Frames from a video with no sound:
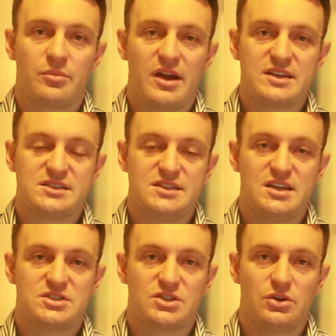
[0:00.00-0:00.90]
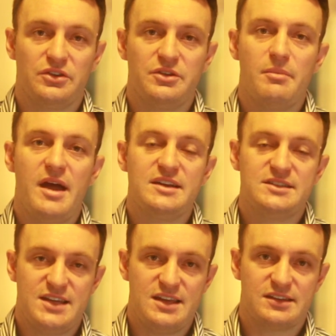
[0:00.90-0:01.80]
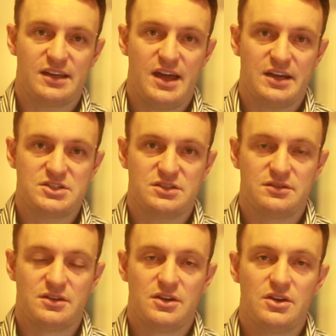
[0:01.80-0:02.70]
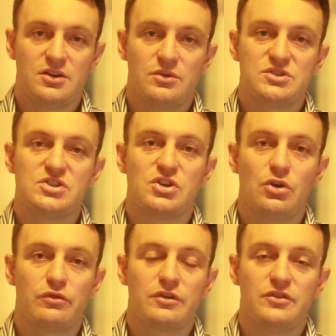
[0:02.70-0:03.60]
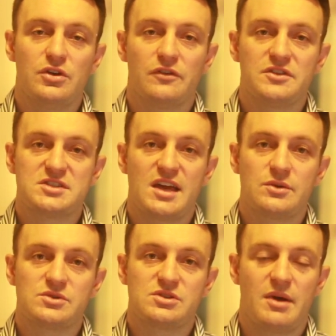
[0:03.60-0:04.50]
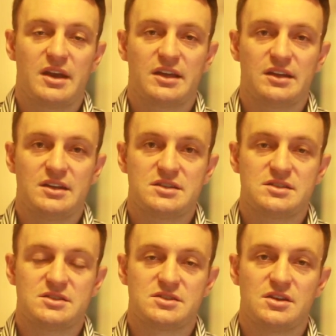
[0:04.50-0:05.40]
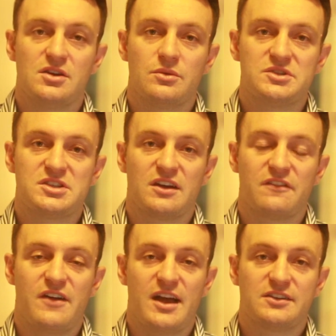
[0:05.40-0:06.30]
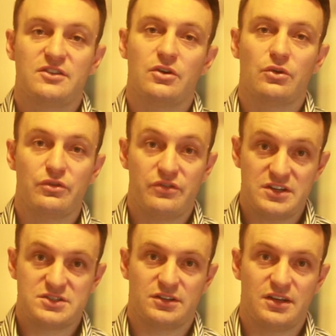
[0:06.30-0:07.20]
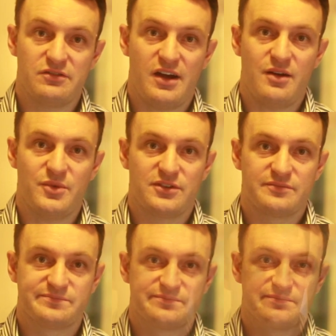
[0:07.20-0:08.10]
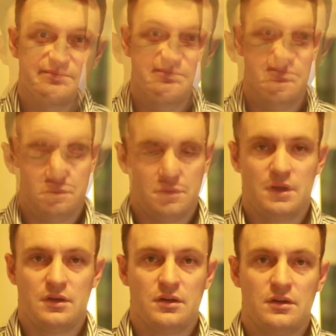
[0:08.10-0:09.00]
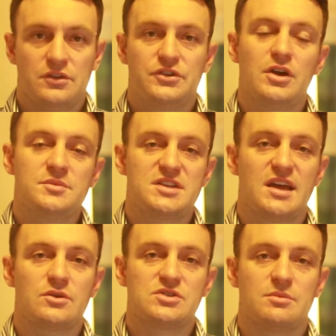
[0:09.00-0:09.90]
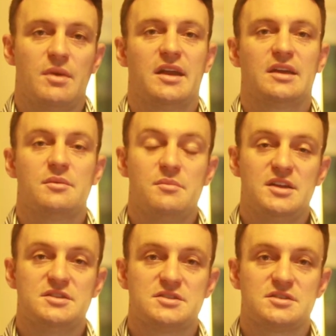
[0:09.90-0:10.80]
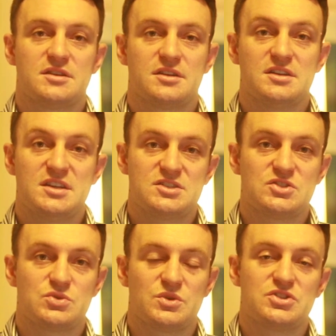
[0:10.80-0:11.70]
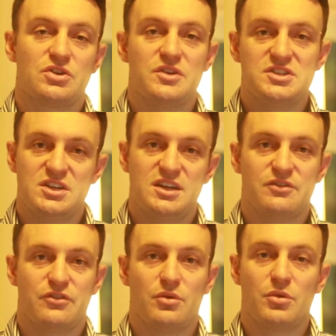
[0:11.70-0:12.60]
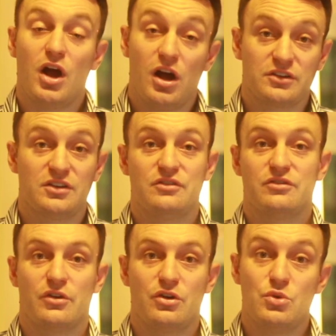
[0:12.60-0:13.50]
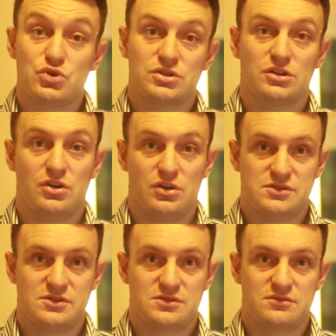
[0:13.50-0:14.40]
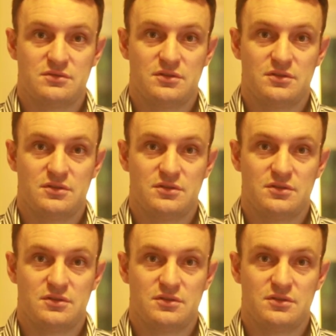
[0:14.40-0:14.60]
a presentation called The Mind-Teeth Connection, which is an overview of the psychosomatic conditions which can affect the orofacial environment. The term psychosomatic means conditions which originate from cognitive or emotional causes,